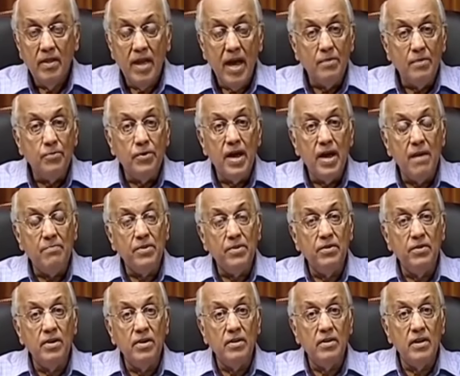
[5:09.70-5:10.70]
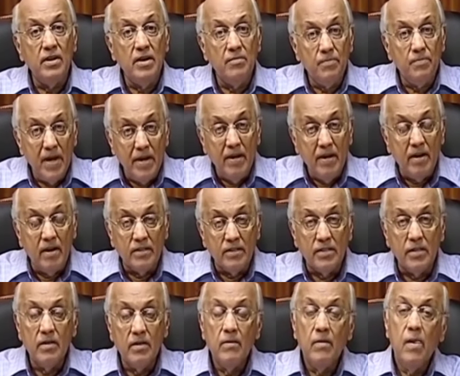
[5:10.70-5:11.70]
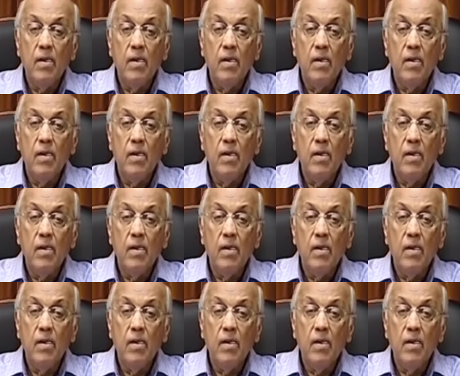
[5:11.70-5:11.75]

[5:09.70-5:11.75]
That would happen only on the day of Pentecost,